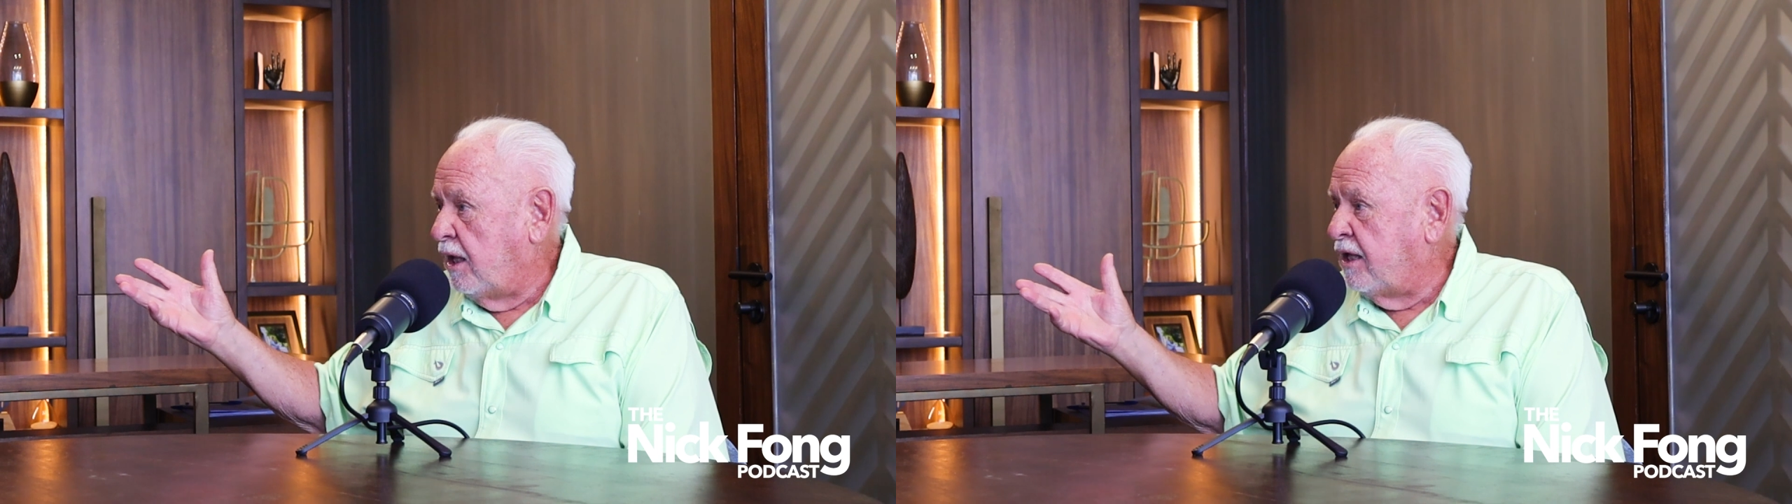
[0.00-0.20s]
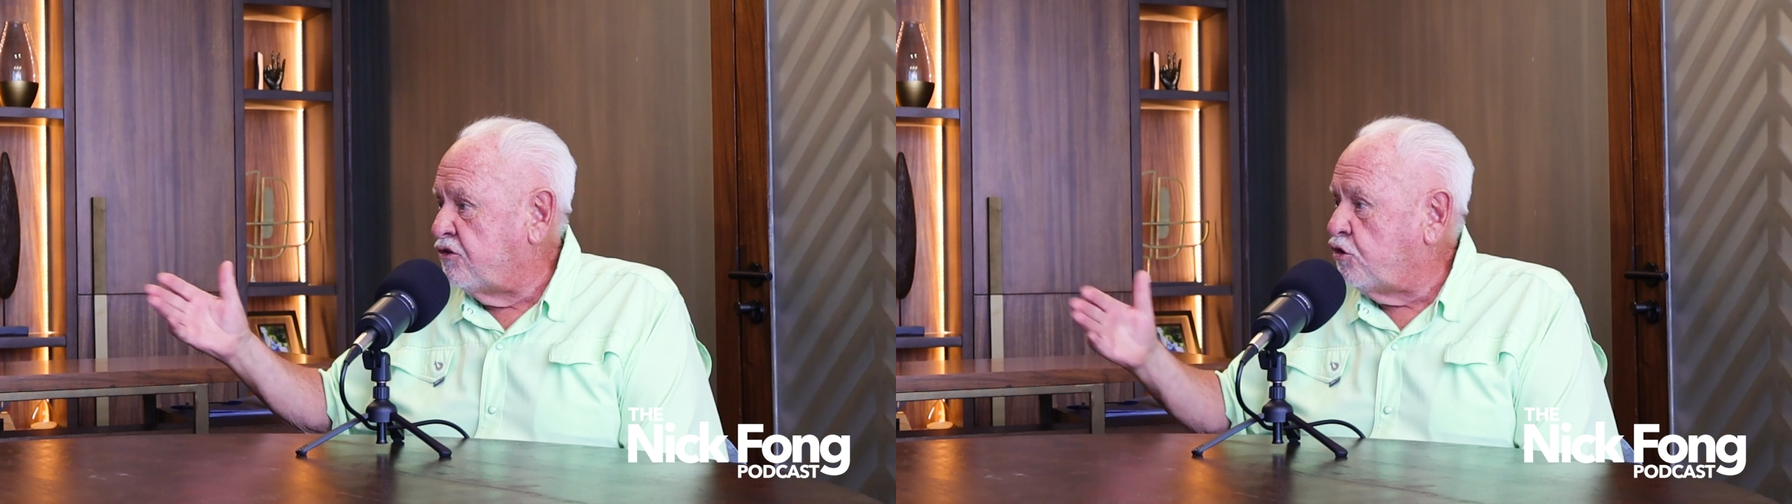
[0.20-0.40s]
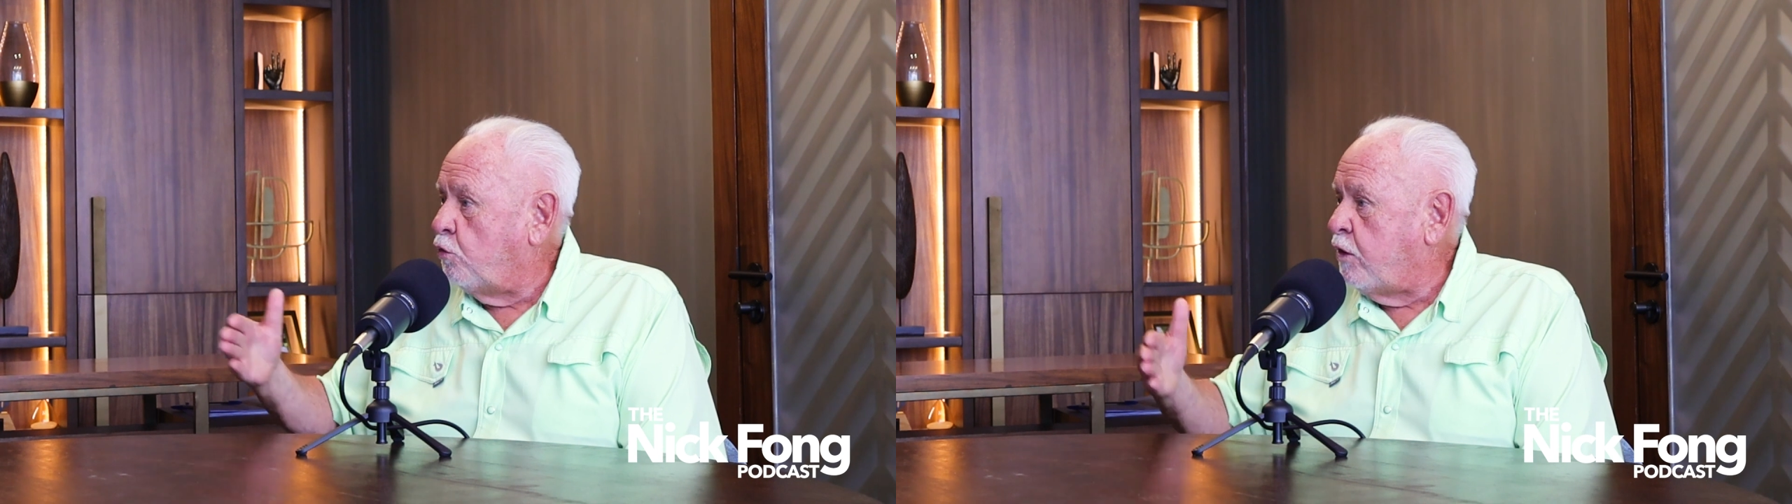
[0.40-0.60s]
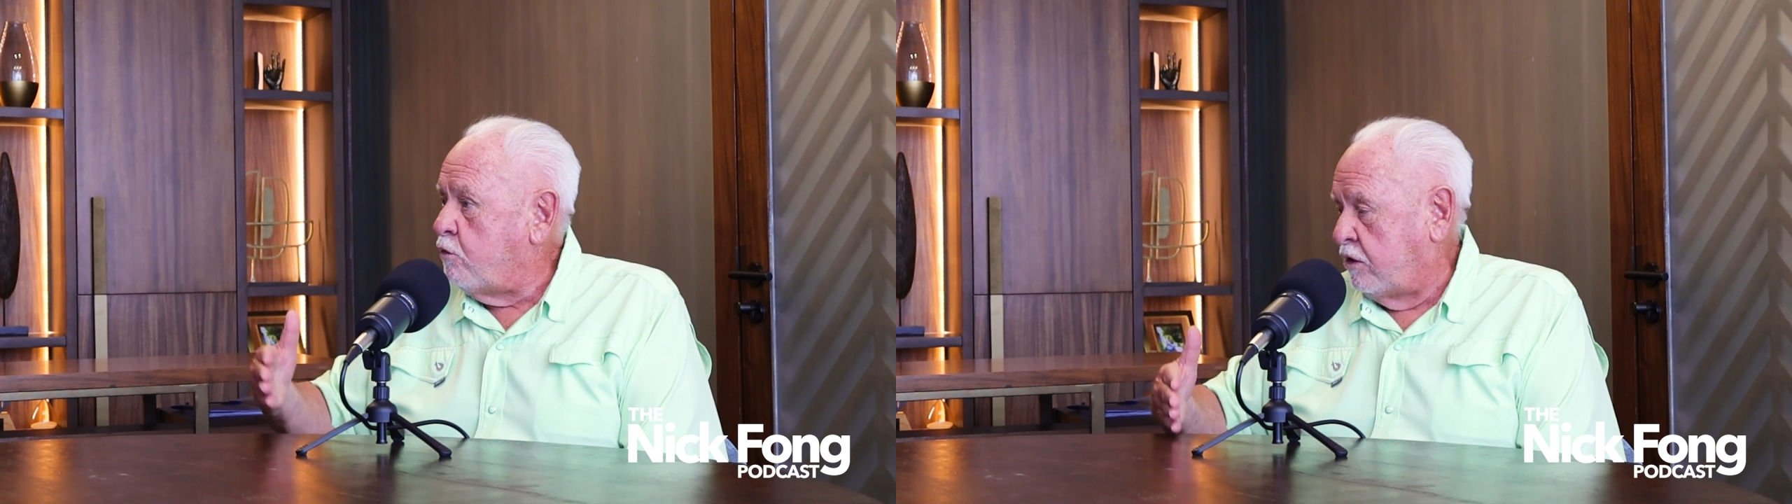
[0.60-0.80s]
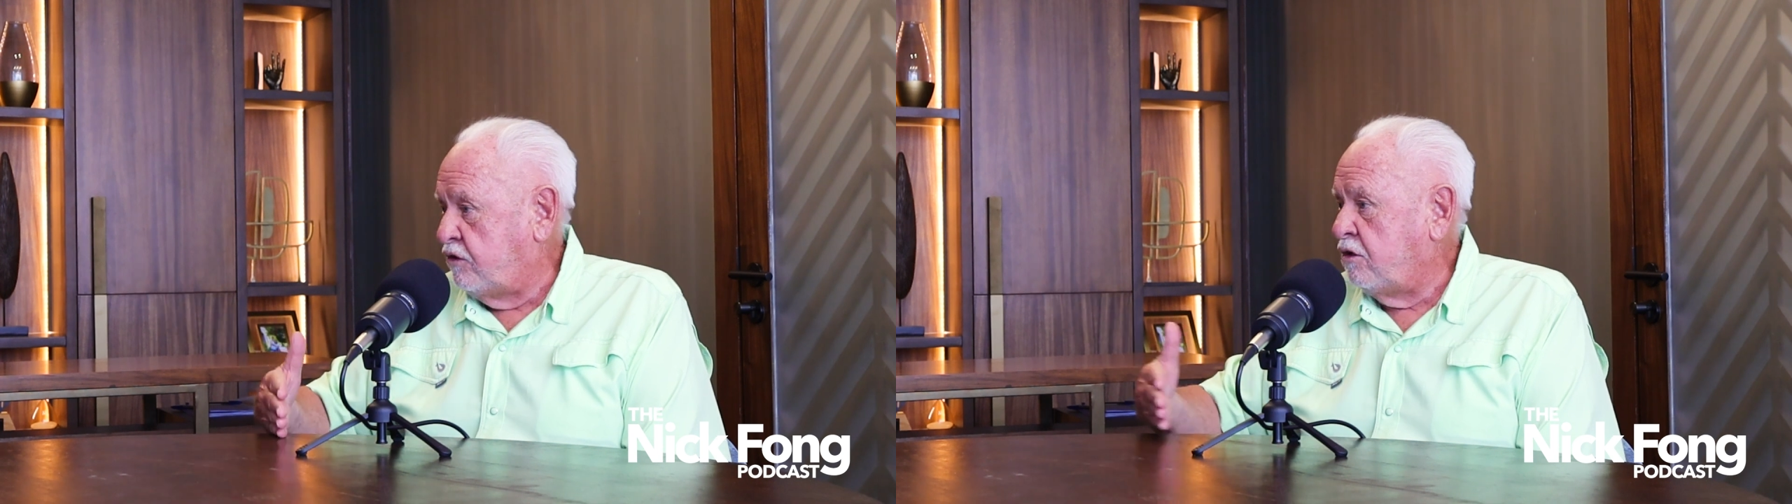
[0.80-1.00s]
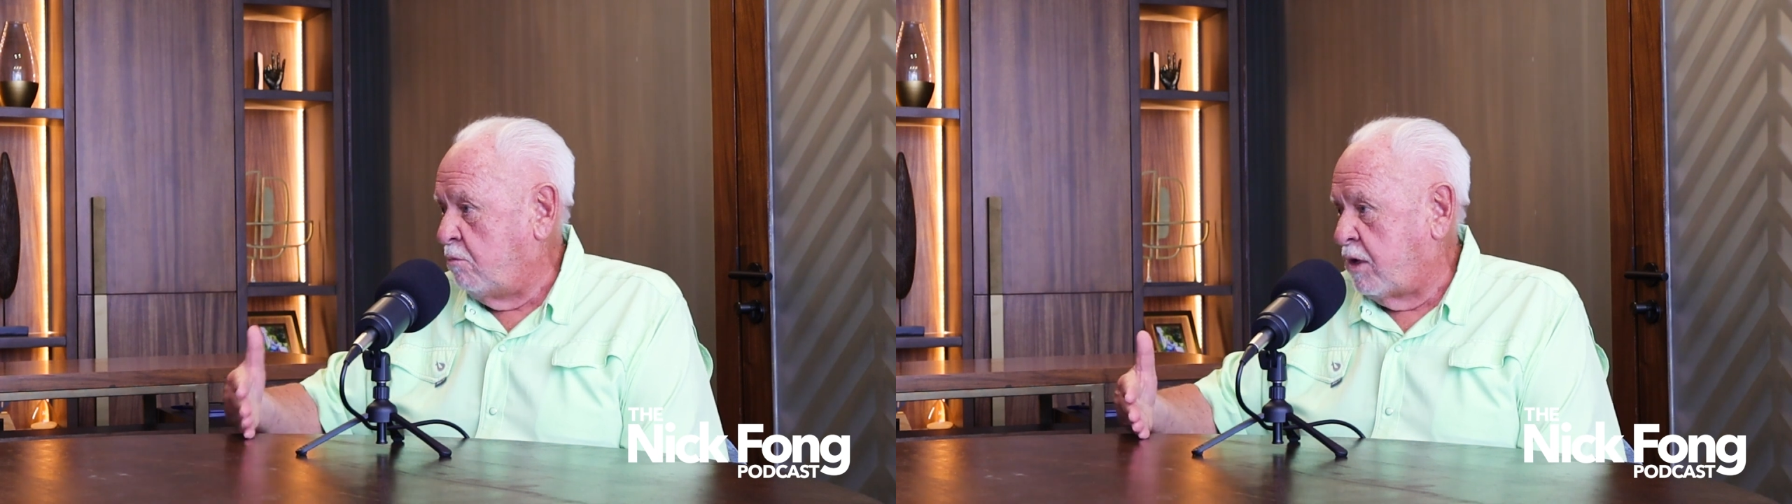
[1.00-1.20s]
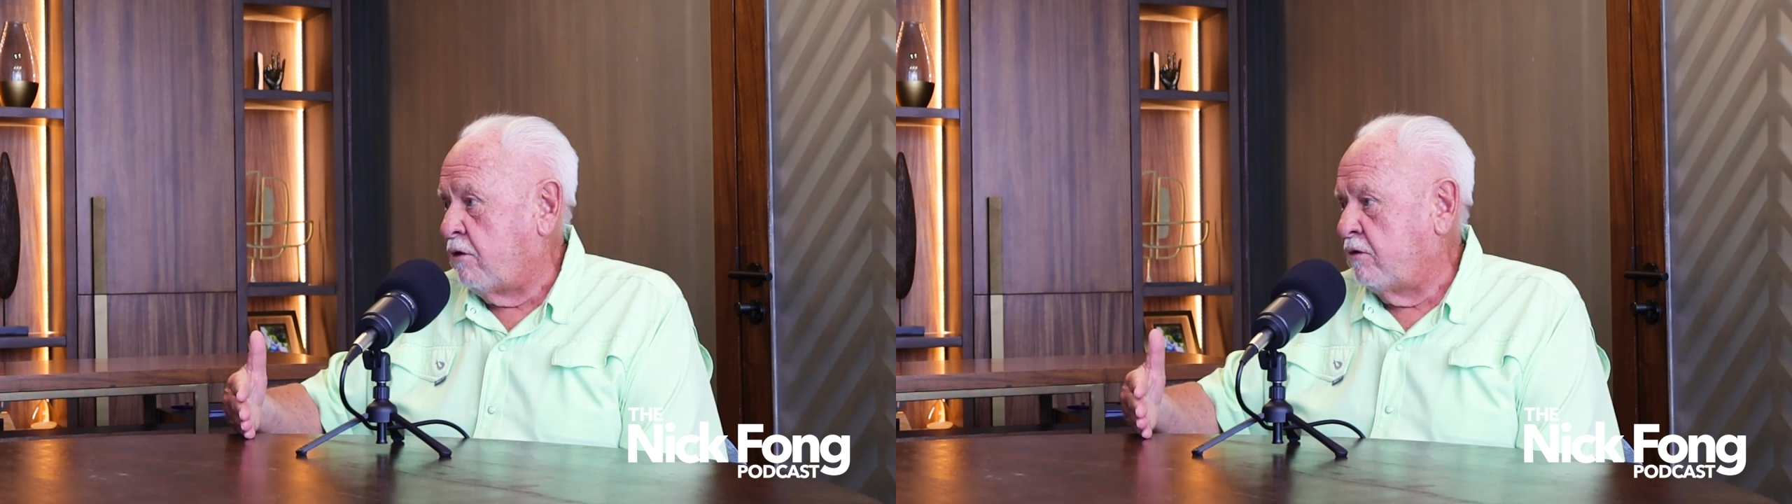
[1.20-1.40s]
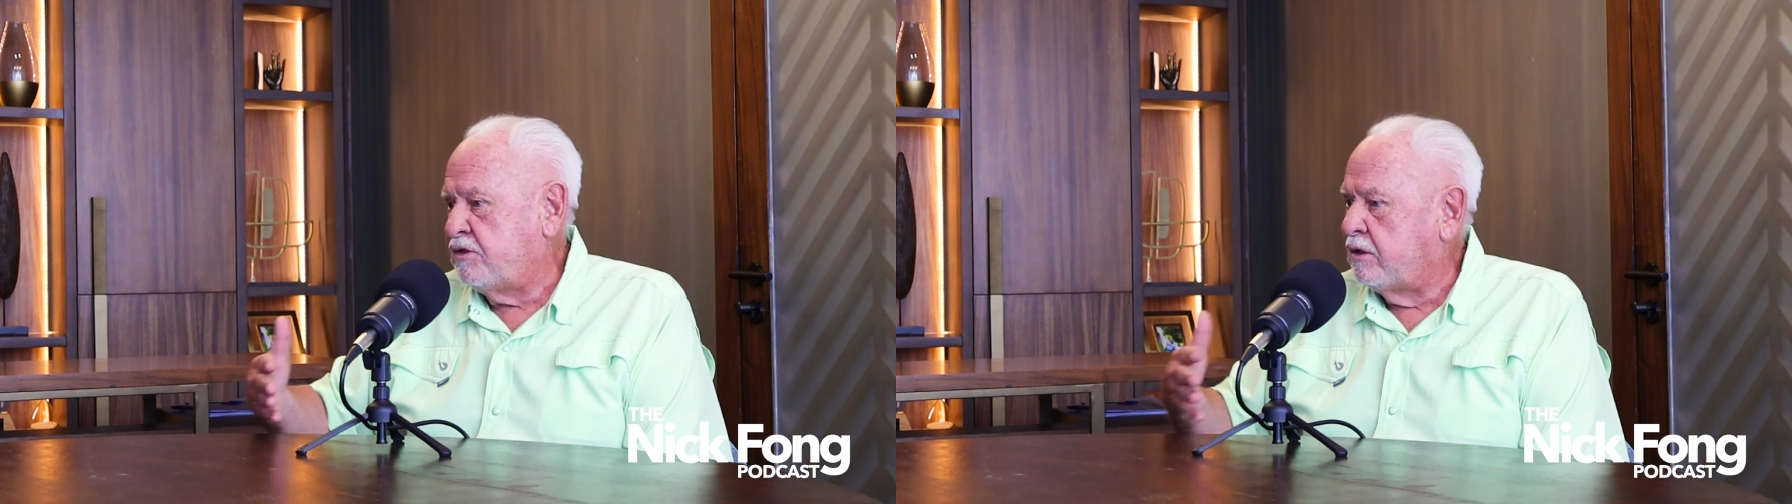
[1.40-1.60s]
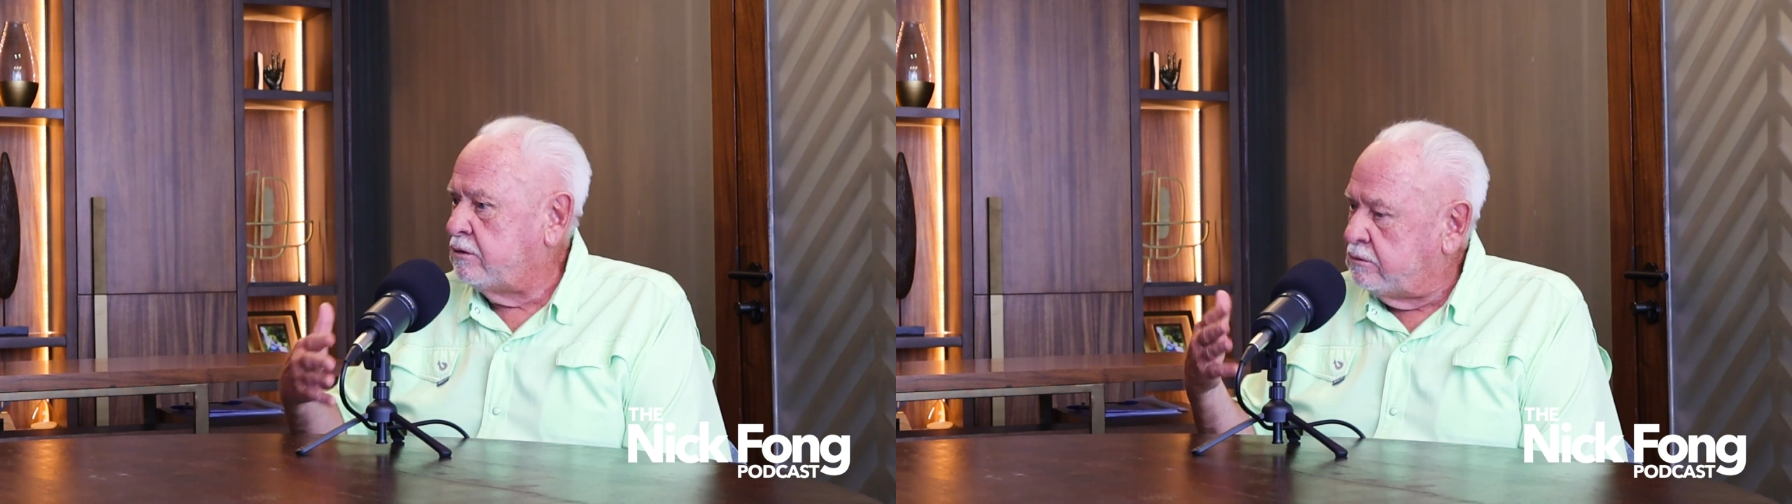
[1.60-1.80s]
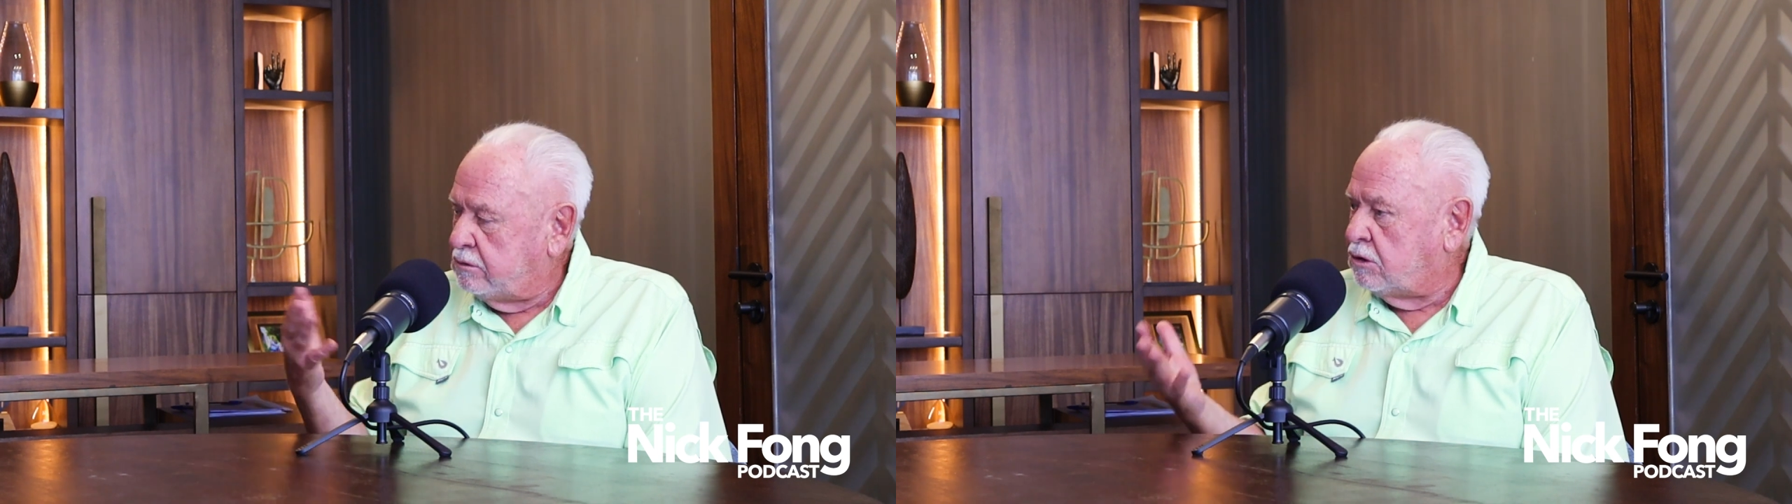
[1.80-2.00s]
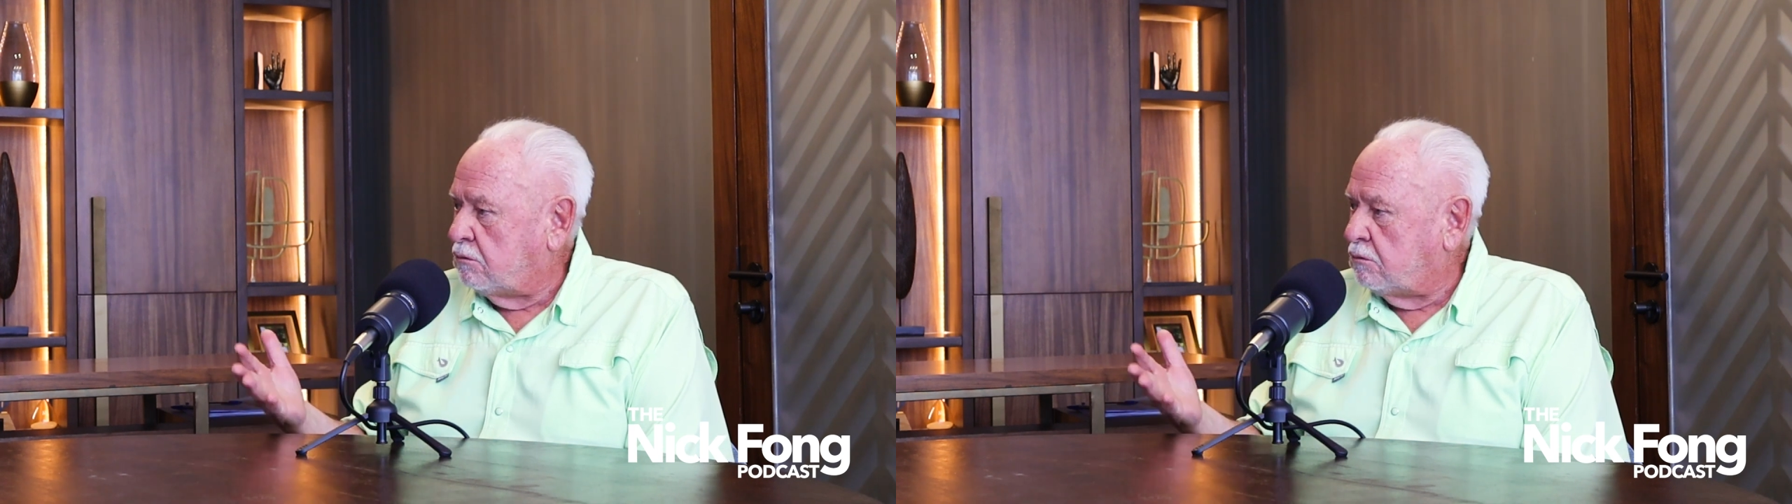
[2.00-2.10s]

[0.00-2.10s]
And so we went to the mayor and said,